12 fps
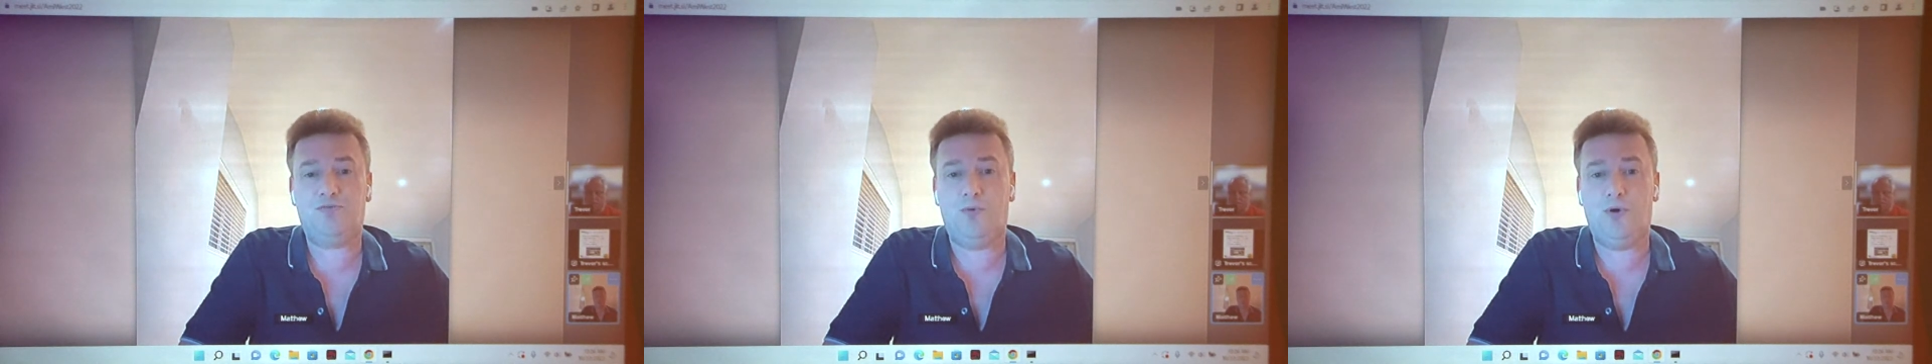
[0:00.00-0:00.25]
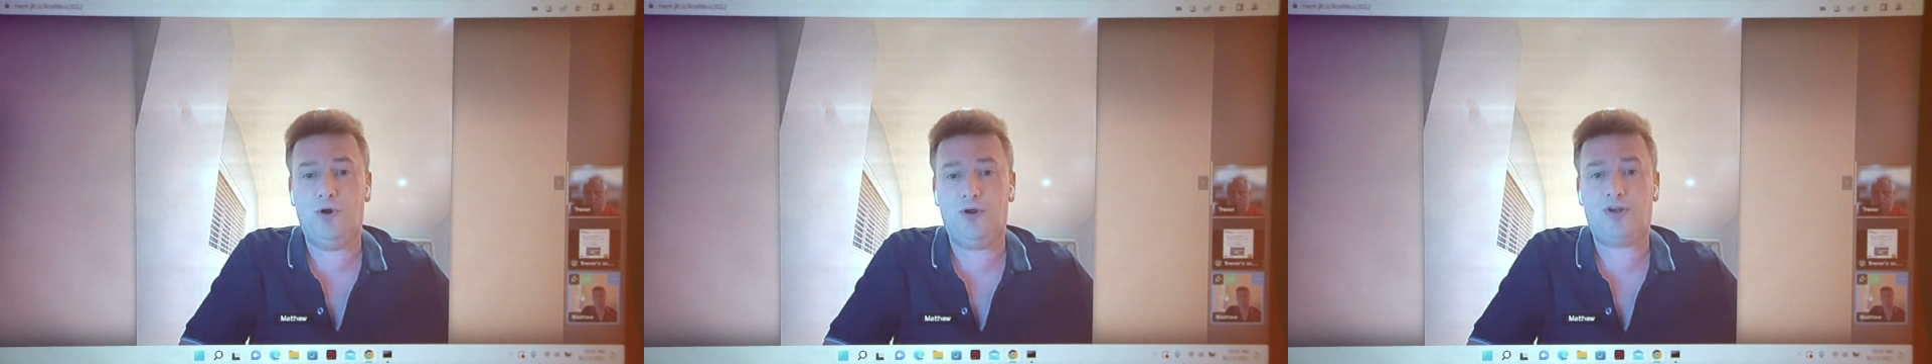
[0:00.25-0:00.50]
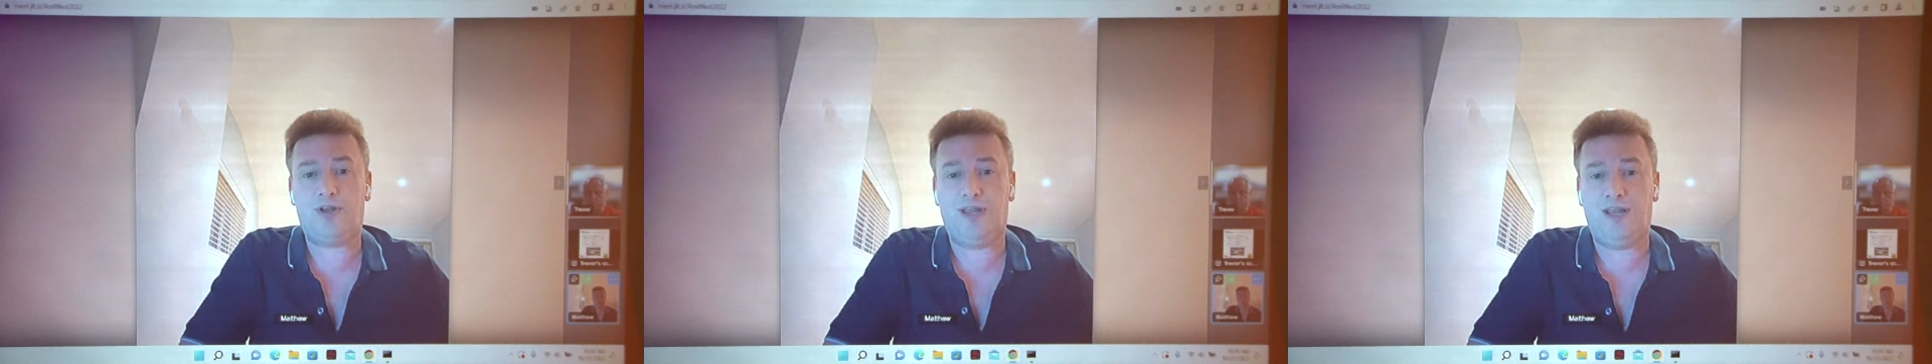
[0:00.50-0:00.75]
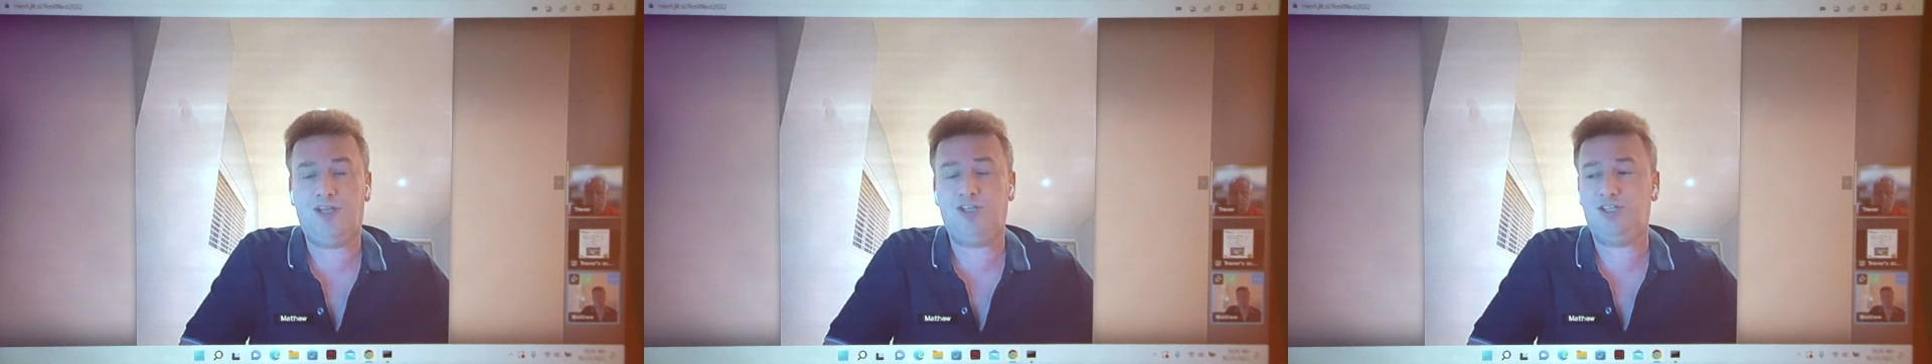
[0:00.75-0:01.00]
work
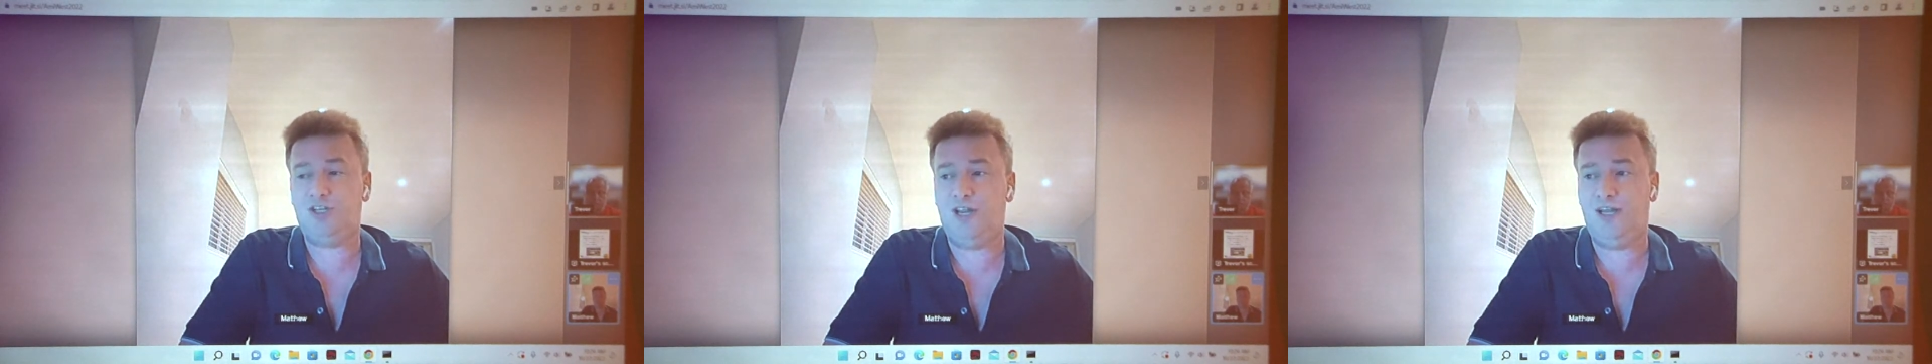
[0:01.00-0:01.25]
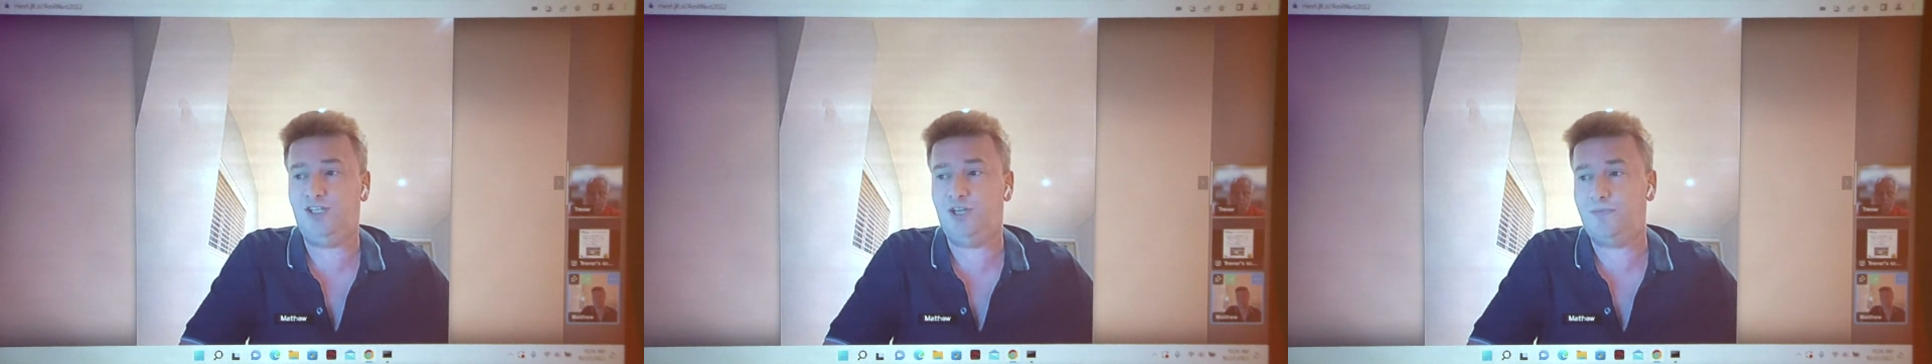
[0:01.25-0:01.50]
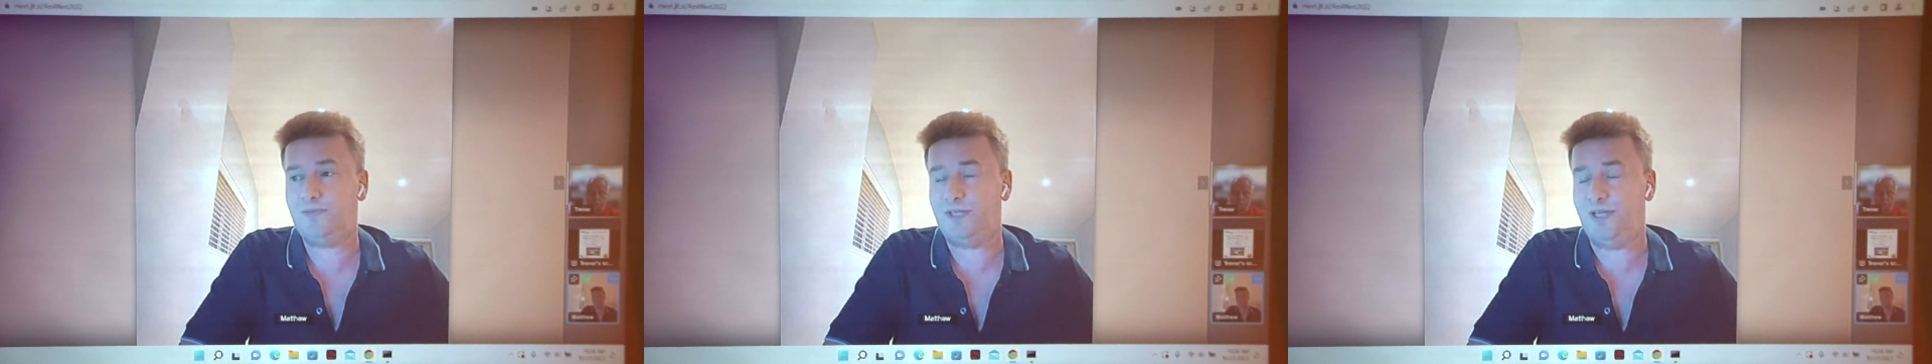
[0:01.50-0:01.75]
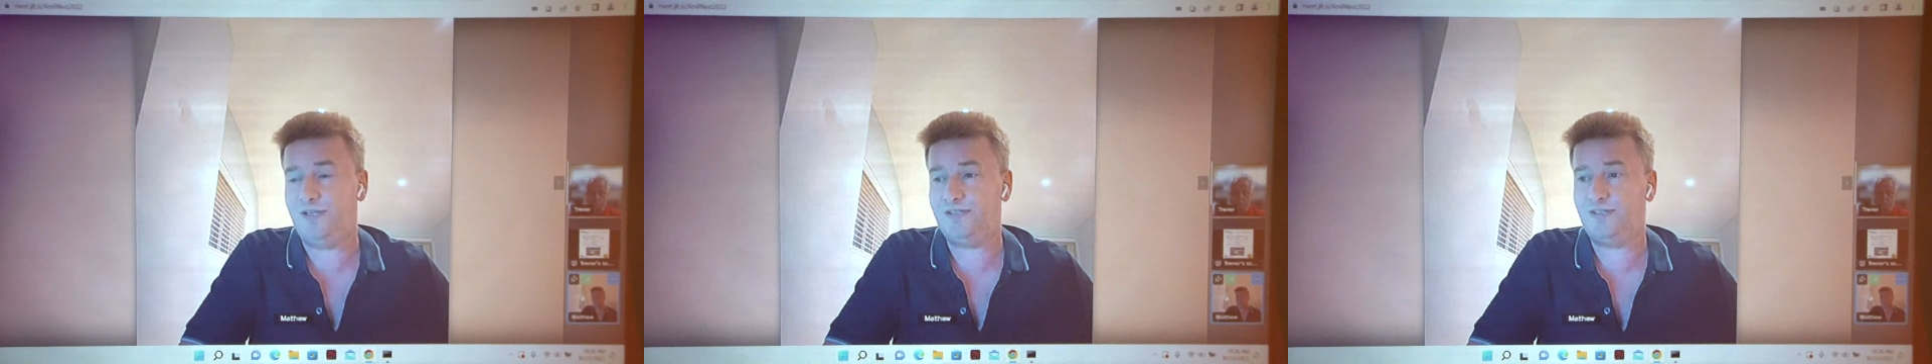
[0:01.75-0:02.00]
each, each
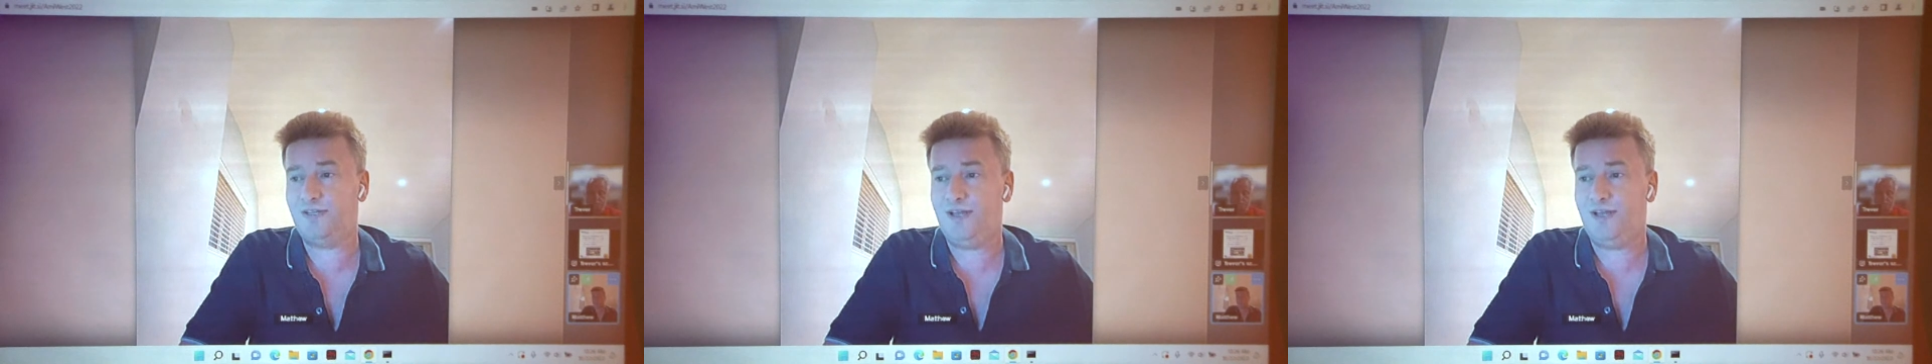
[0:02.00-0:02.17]
update.